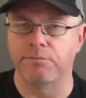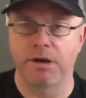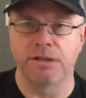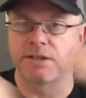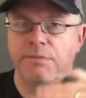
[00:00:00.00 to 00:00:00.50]

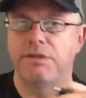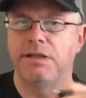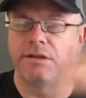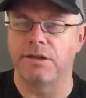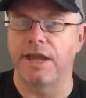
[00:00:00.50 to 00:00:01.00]
bugs coming
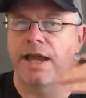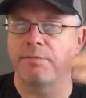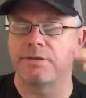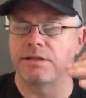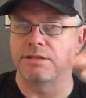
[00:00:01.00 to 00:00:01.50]
in the
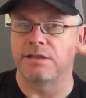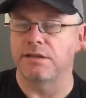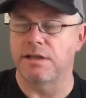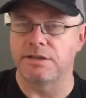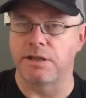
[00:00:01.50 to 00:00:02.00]
gaps
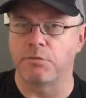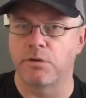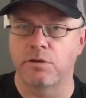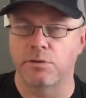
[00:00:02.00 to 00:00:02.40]
as they were,